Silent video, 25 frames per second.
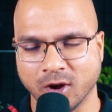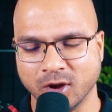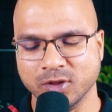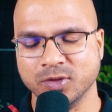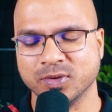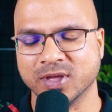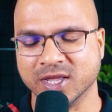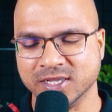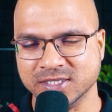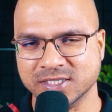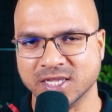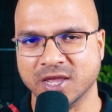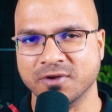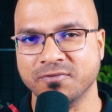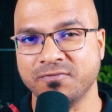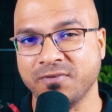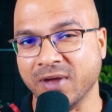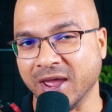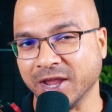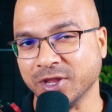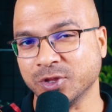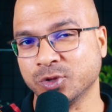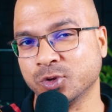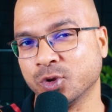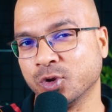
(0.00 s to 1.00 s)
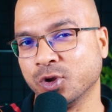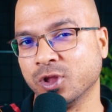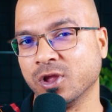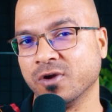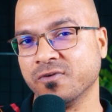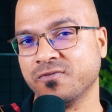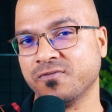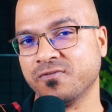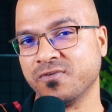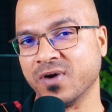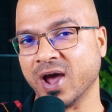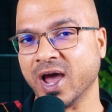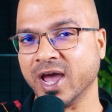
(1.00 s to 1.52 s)
Or you can say factorial
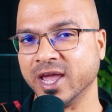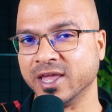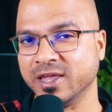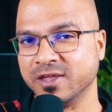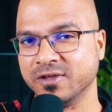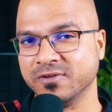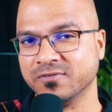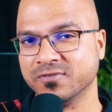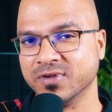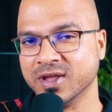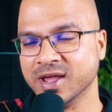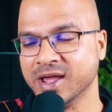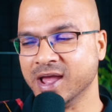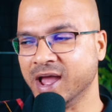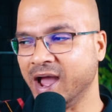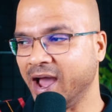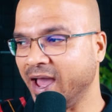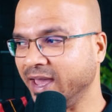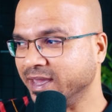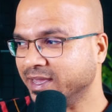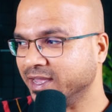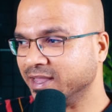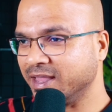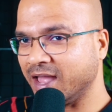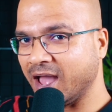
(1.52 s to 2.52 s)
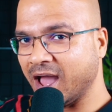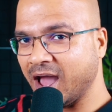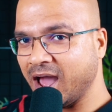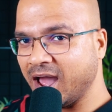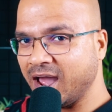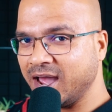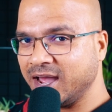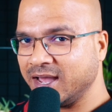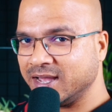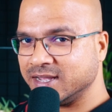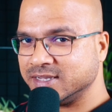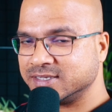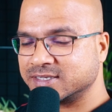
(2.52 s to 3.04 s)
of five, I can
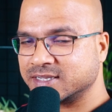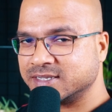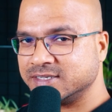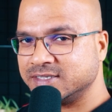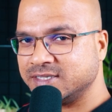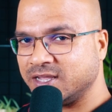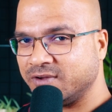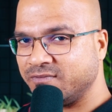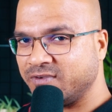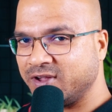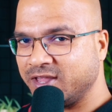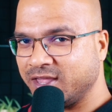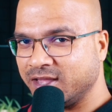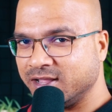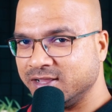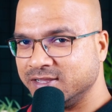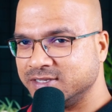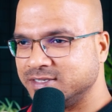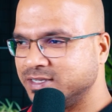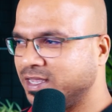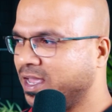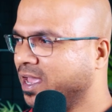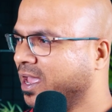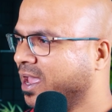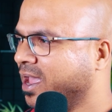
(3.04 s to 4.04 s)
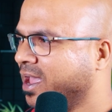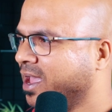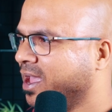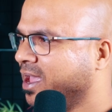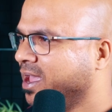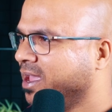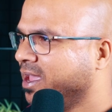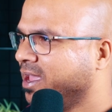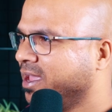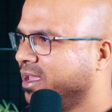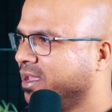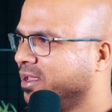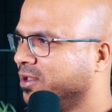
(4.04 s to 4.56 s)
ask someone else,
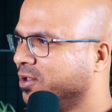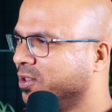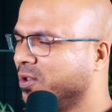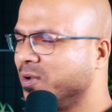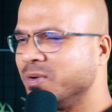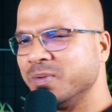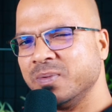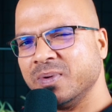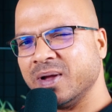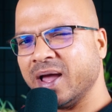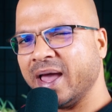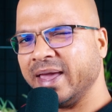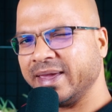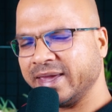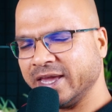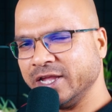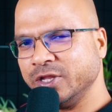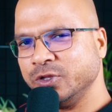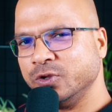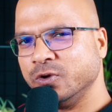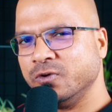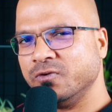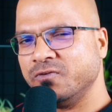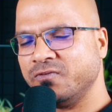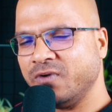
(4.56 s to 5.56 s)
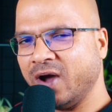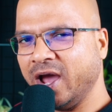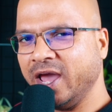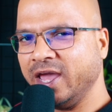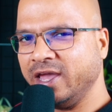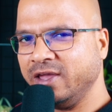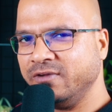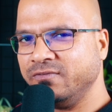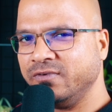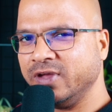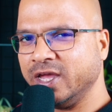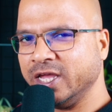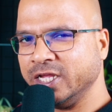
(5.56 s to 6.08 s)
you know, I can do
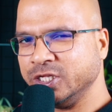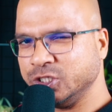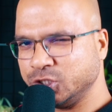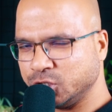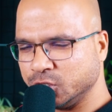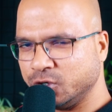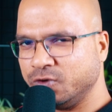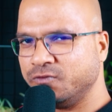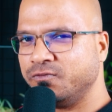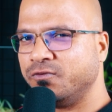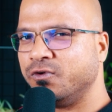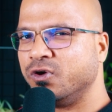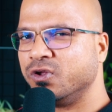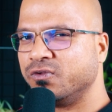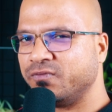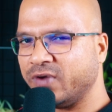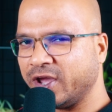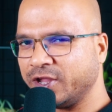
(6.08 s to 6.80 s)
five into four